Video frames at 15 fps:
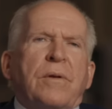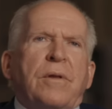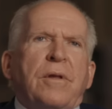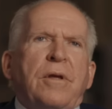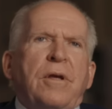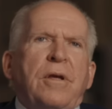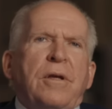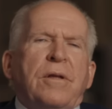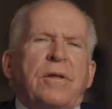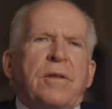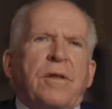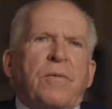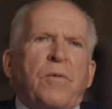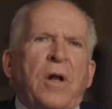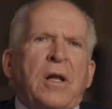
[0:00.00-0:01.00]
The
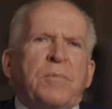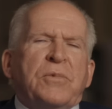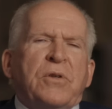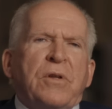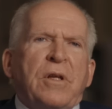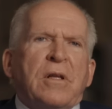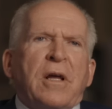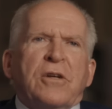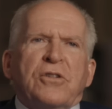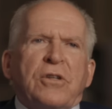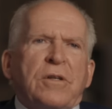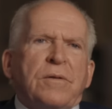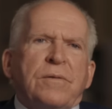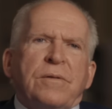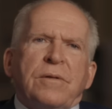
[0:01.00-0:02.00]
run-up to the
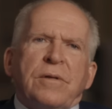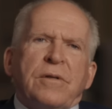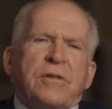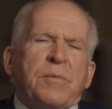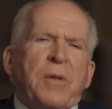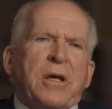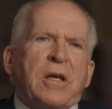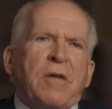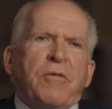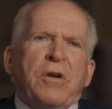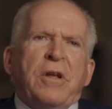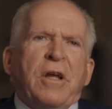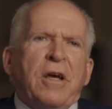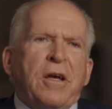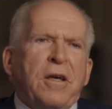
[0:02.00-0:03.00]
election, it seemed like every
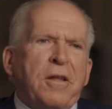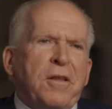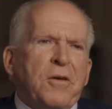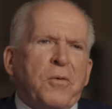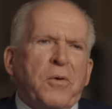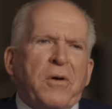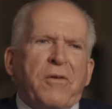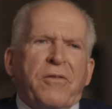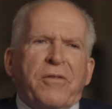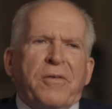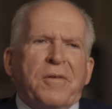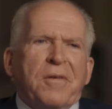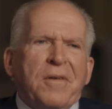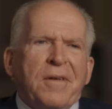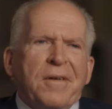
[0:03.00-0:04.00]
day there
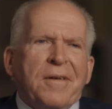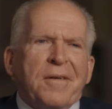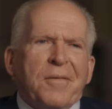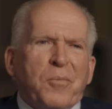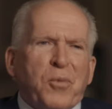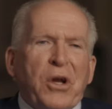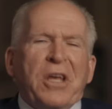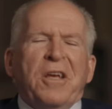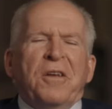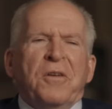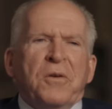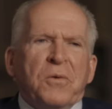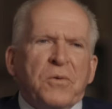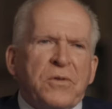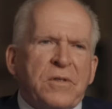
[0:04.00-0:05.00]
was breaking
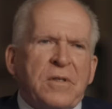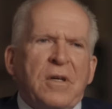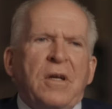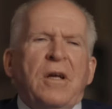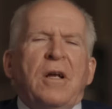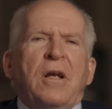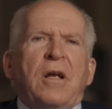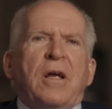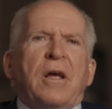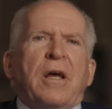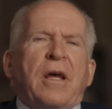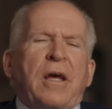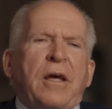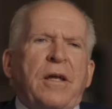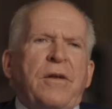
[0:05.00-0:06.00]
news.
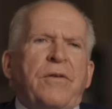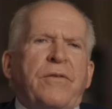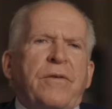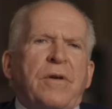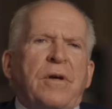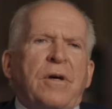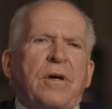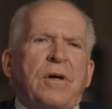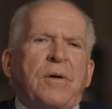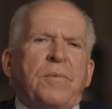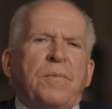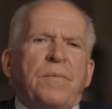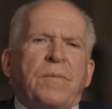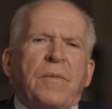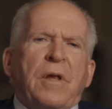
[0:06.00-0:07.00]
And
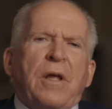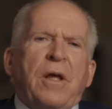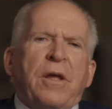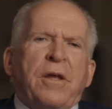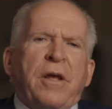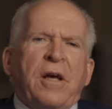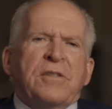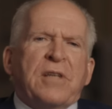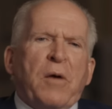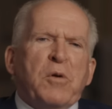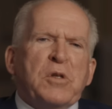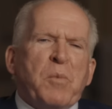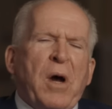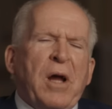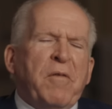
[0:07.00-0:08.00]
yes, I
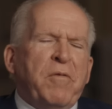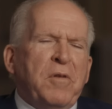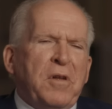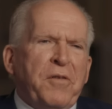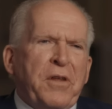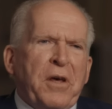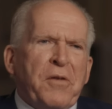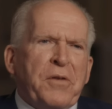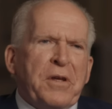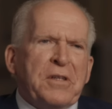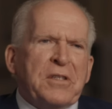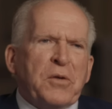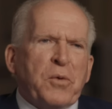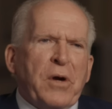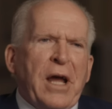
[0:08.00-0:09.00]
was mindful of the other things
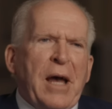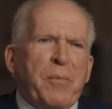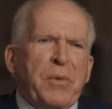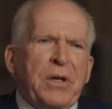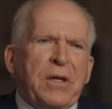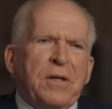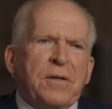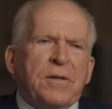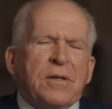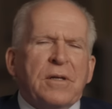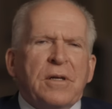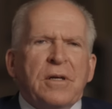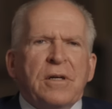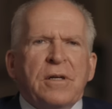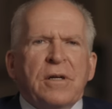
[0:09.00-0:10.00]
that were happening
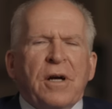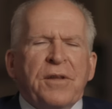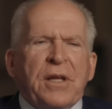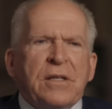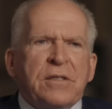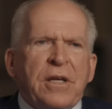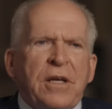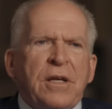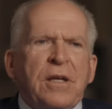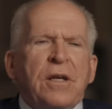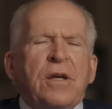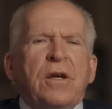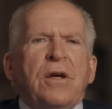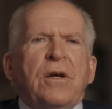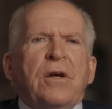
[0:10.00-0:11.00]
on that day,
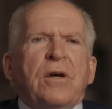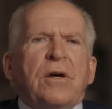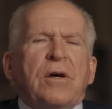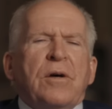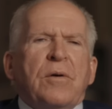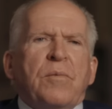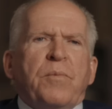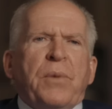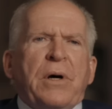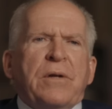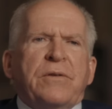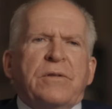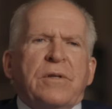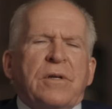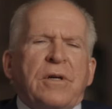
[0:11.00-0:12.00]

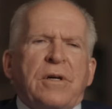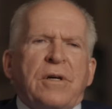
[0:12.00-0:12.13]
but